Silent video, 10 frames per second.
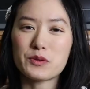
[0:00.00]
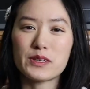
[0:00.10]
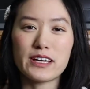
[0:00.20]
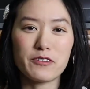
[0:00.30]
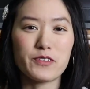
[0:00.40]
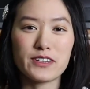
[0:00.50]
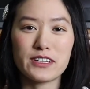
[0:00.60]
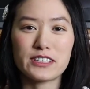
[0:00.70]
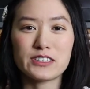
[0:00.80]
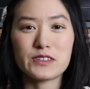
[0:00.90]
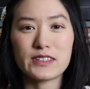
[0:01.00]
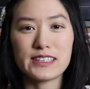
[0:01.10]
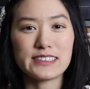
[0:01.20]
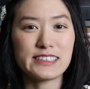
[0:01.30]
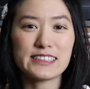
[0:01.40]
so without further ado,
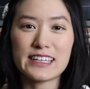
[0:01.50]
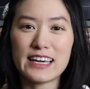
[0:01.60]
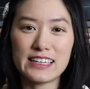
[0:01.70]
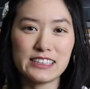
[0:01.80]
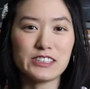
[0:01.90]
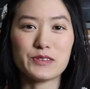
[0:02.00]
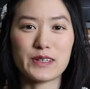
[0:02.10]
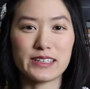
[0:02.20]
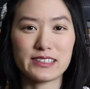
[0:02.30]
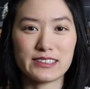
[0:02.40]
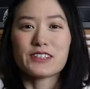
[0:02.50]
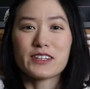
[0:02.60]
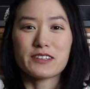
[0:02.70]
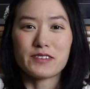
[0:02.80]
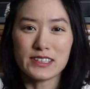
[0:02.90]
let's just get into it. So
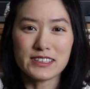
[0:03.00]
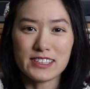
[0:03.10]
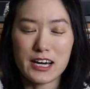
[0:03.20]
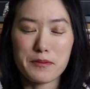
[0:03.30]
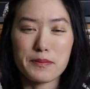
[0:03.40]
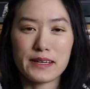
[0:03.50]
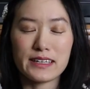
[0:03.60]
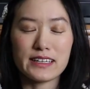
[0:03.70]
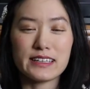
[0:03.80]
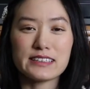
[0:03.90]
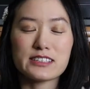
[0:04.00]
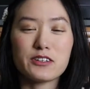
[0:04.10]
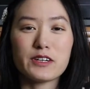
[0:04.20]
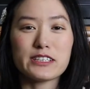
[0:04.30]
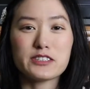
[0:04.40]
the first topic is
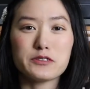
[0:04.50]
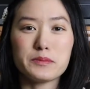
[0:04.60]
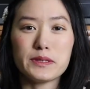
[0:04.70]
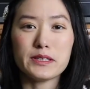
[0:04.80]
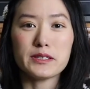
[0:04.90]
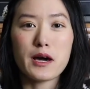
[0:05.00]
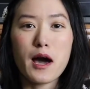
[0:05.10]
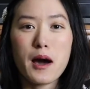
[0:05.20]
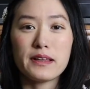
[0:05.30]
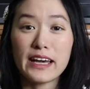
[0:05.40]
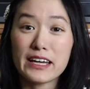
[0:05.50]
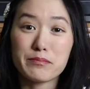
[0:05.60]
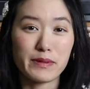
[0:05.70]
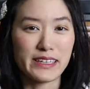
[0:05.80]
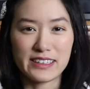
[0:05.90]
going to be
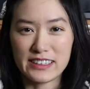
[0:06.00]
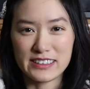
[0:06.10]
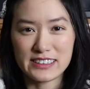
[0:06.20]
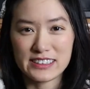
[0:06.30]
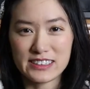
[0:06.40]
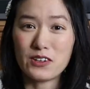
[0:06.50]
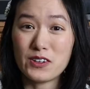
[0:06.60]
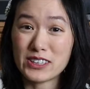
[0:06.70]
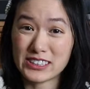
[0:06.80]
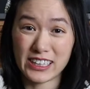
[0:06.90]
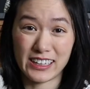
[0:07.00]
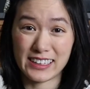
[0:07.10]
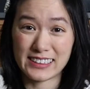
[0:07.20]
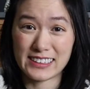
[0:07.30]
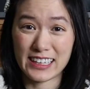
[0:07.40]
plant maintenance, or shall
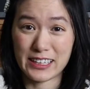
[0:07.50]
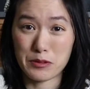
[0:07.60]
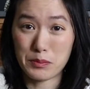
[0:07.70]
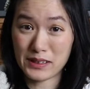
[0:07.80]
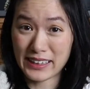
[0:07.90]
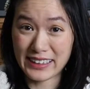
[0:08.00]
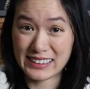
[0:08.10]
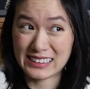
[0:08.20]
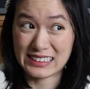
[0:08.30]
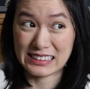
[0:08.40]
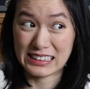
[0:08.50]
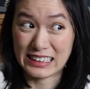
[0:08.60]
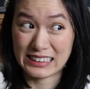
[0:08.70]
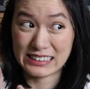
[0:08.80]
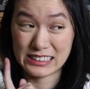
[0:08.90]
I say plant
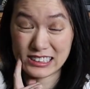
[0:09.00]
neglect.